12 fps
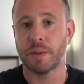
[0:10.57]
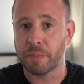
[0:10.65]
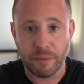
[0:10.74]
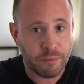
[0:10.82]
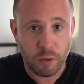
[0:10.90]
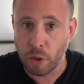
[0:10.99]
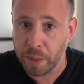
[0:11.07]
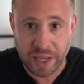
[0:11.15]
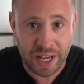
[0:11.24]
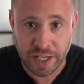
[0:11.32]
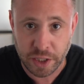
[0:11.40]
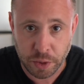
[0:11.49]
And before we
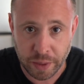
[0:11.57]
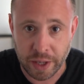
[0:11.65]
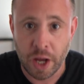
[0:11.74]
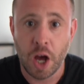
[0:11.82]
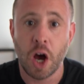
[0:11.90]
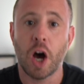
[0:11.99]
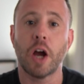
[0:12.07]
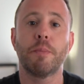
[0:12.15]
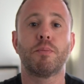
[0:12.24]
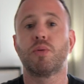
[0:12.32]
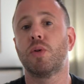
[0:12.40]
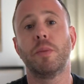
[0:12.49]
get into it, I
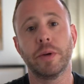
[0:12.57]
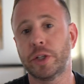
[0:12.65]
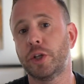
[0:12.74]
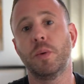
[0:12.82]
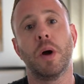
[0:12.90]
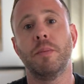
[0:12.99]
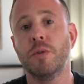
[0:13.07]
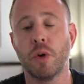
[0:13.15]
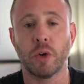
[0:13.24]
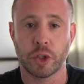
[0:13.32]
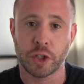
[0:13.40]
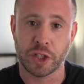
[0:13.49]
promise you I'm
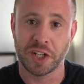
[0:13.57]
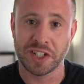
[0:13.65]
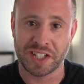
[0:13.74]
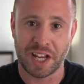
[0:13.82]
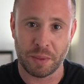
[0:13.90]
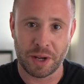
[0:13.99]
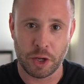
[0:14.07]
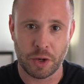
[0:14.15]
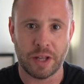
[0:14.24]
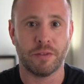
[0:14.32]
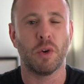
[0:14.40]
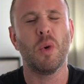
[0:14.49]
not just going to say where you
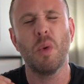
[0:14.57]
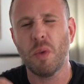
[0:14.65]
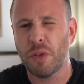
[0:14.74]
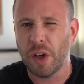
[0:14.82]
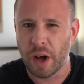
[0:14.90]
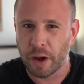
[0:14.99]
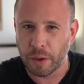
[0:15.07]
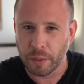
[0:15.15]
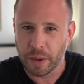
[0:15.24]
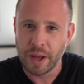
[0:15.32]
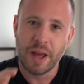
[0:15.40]
live, although